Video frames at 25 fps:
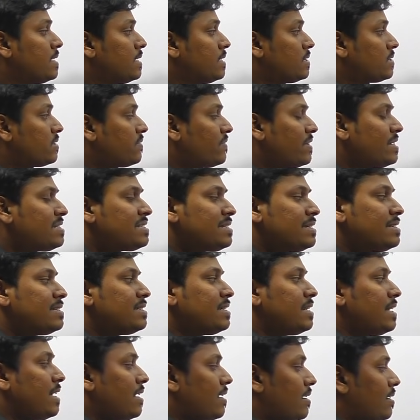So friends,
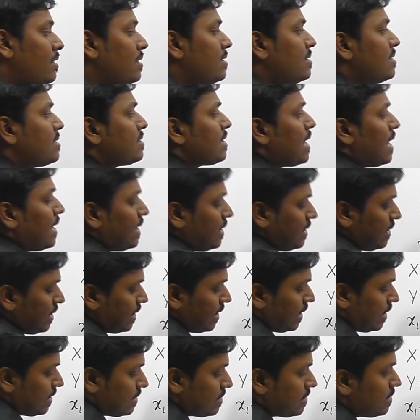listen here. This is another
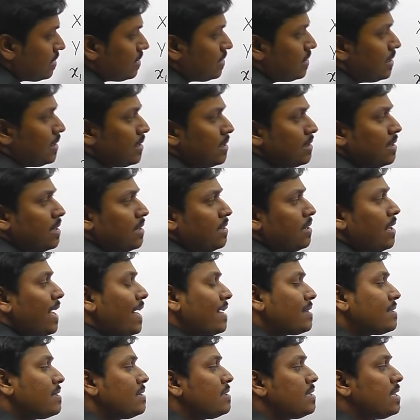case. Think that
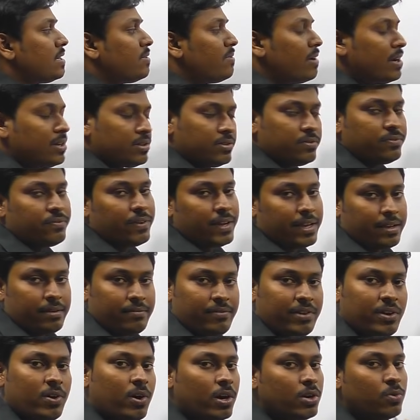x is equal to 5.
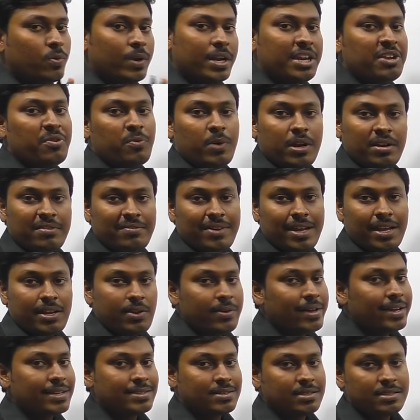We got only one value,
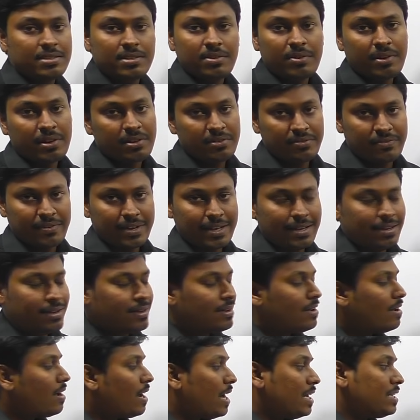x is equal to 5.
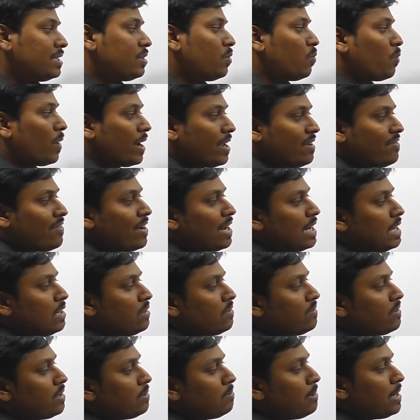And the y value
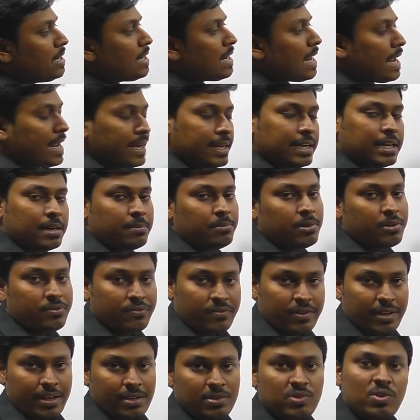will be
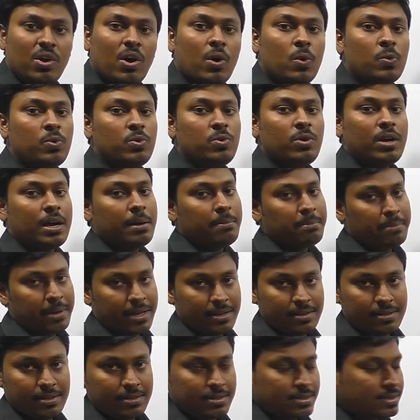9,5. So how to
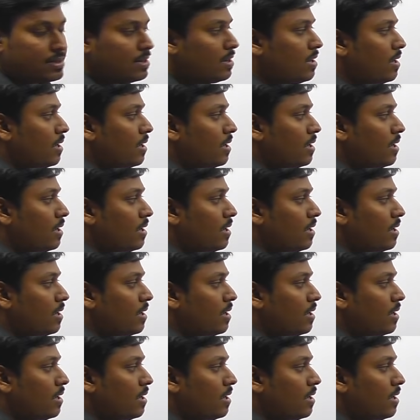compare this?